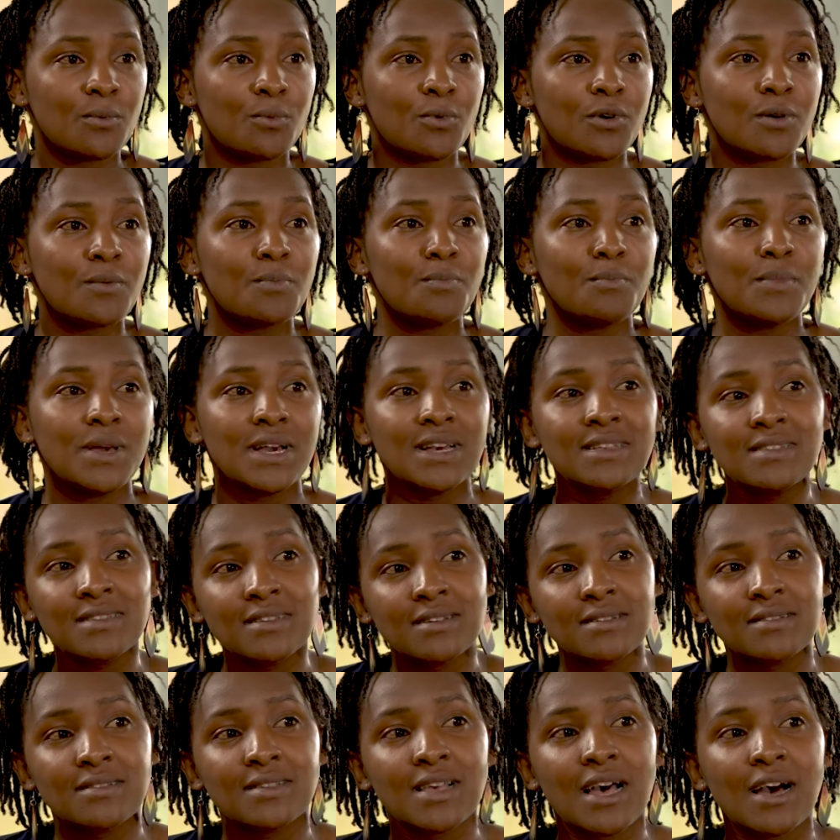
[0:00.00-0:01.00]
what makes
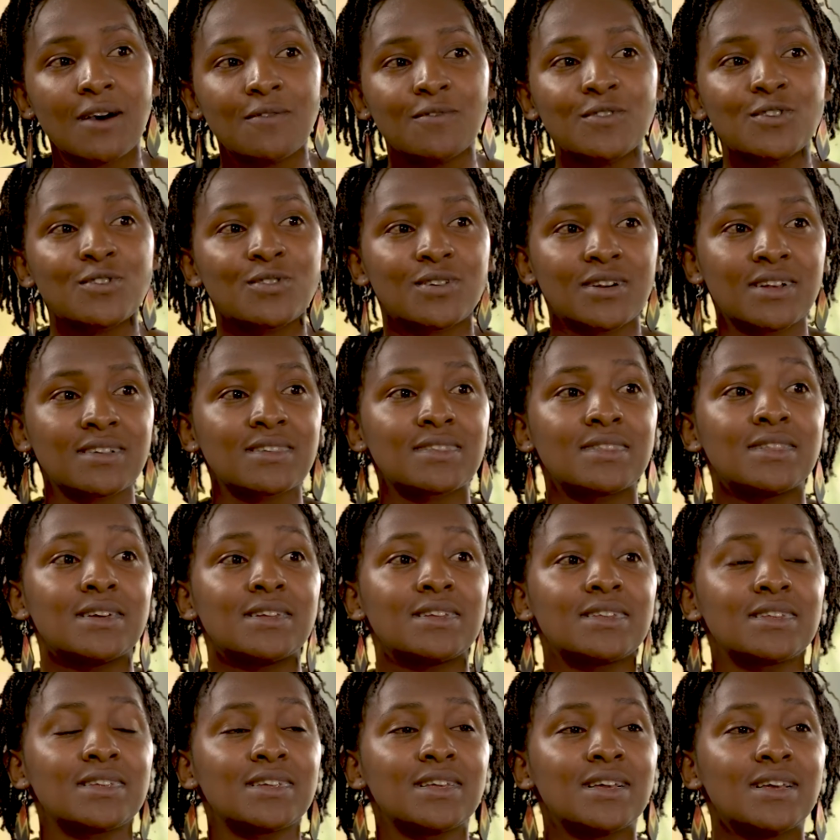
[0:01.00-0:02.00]
us have trust
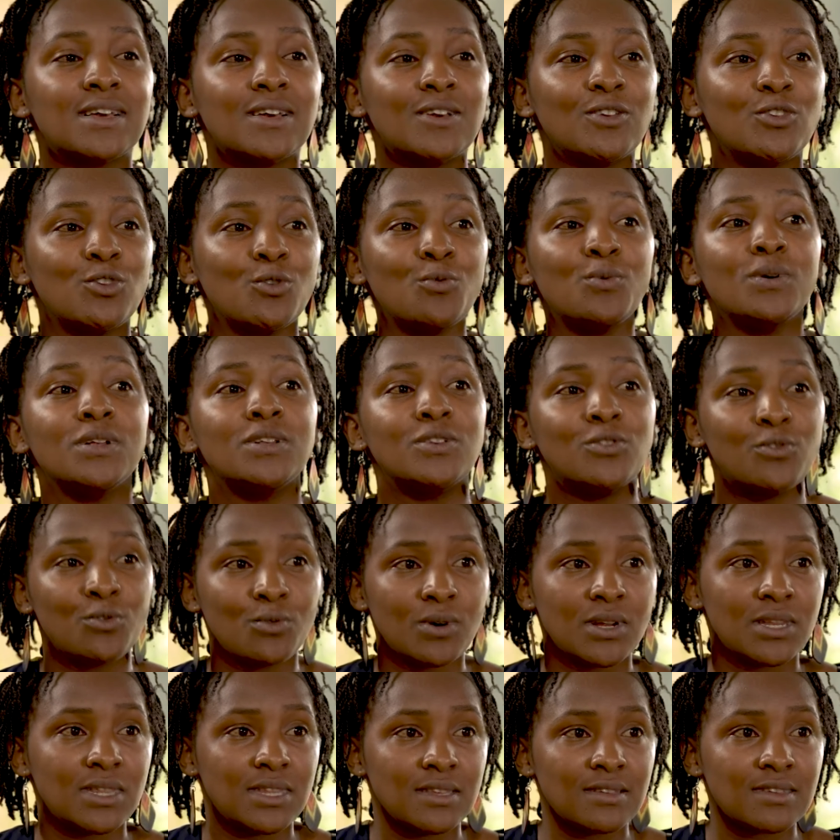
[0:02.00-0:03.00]
that you will
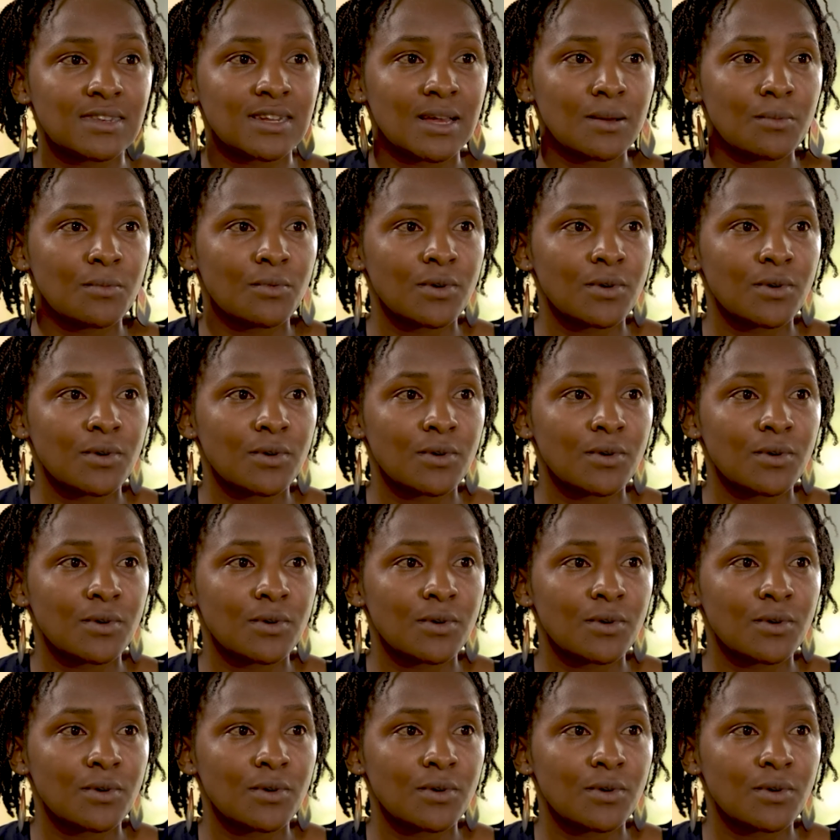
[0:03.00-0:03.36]
do it this time